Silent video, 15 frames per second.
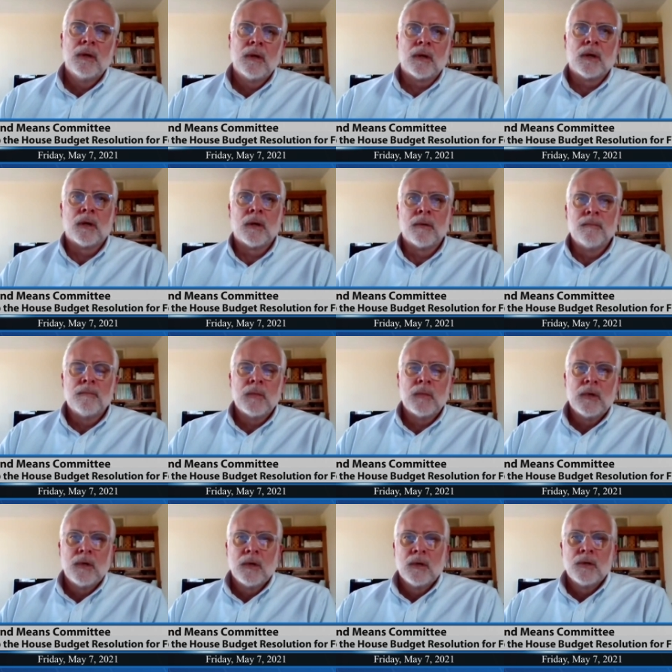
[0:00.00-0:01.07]

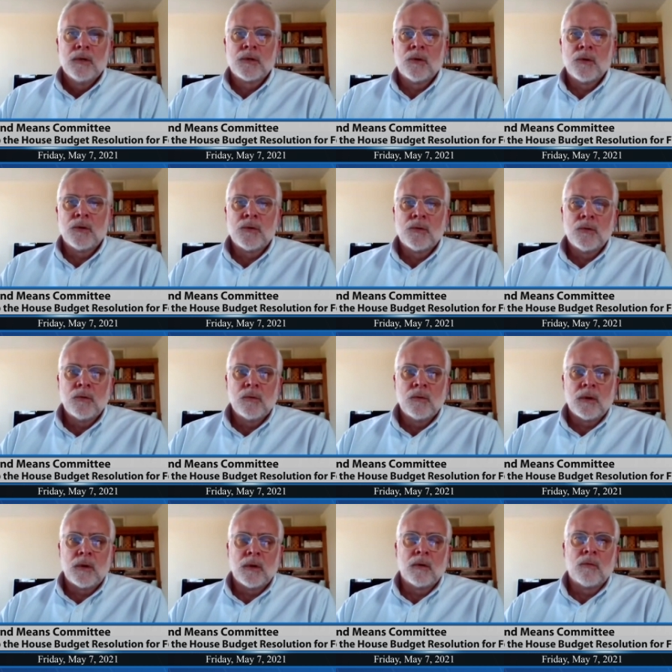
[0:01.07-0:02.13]
So to
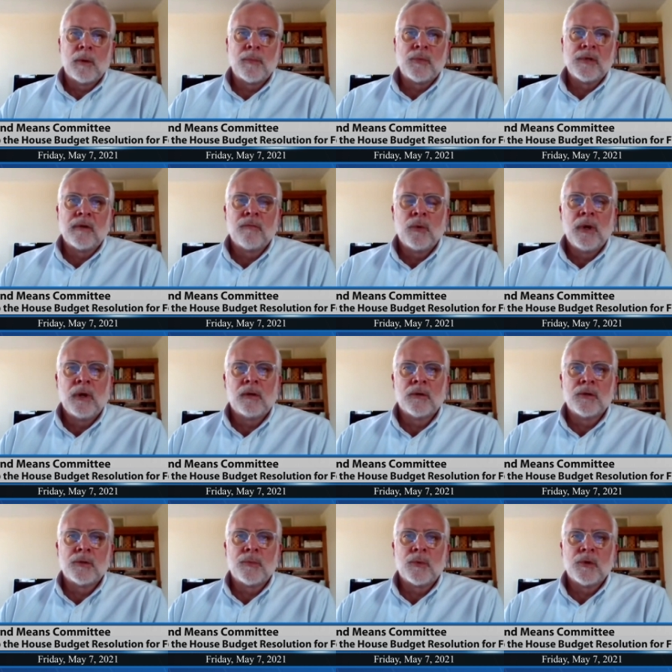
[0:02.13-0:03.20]
Representative
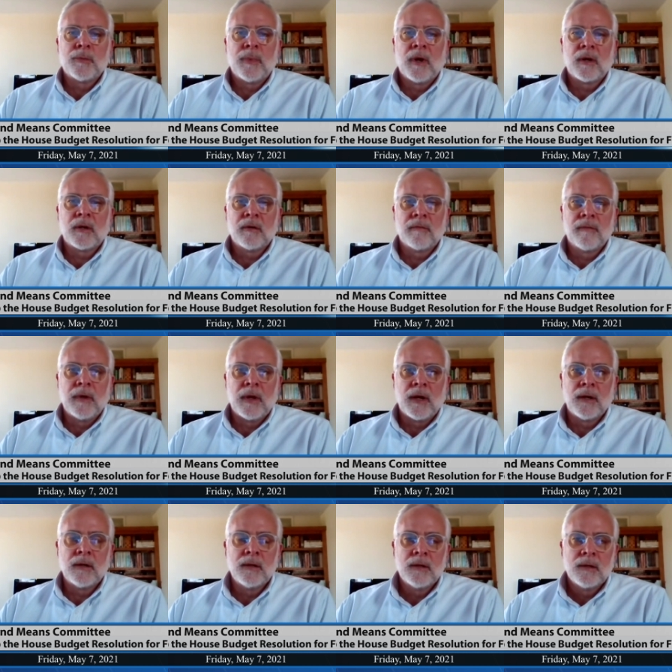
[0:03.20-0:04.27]
Winkler's perspective
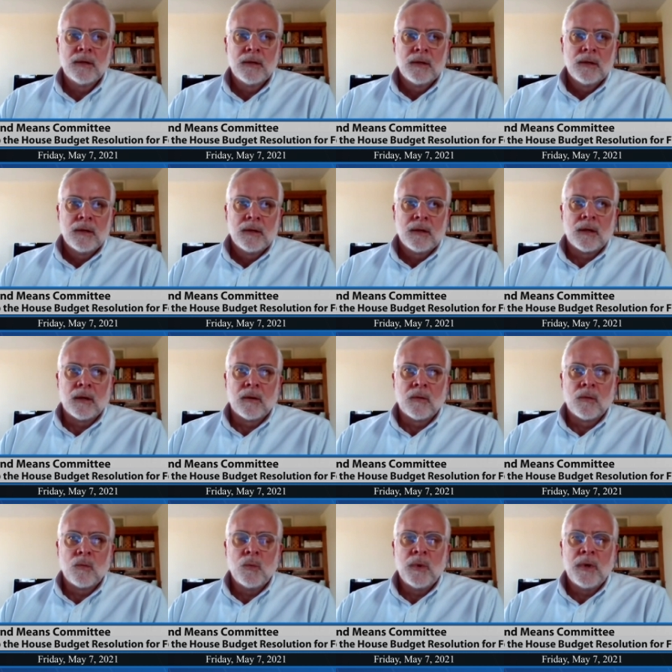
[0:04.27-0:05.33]
then,
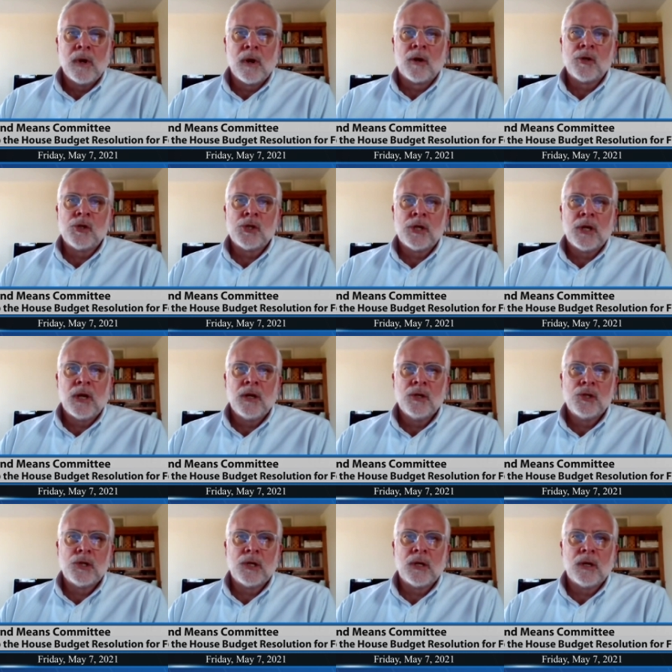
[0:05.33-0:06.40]
we are
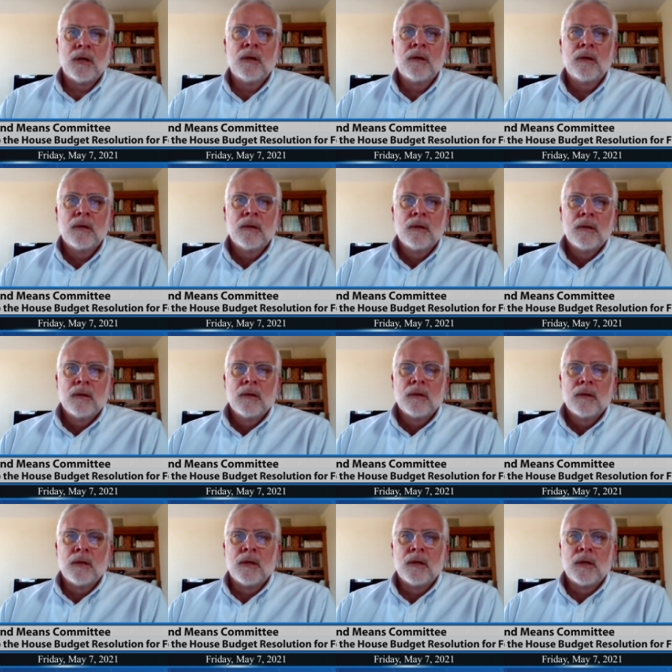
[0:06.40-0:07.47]
changing
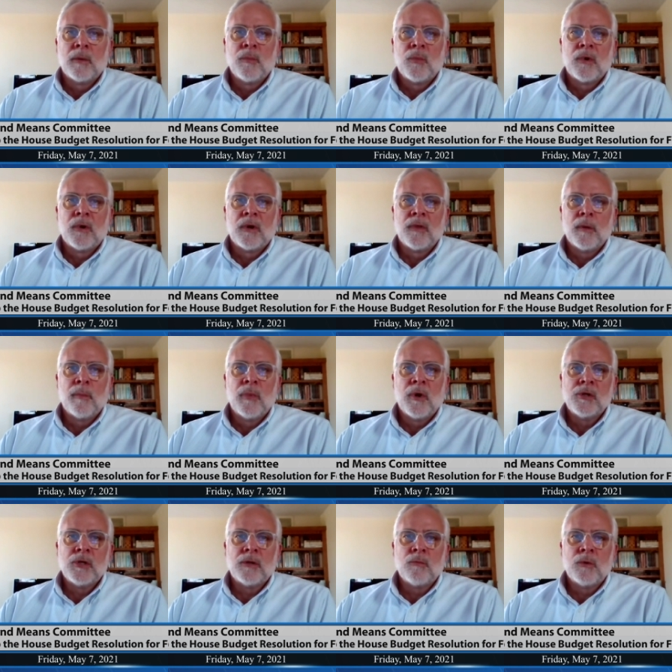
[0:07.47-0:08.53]
the number on the
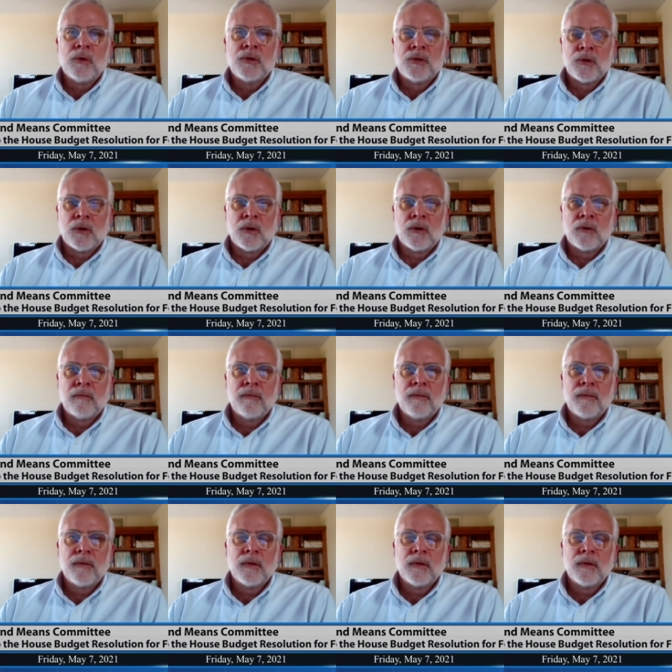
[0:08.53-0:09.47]
budget reserve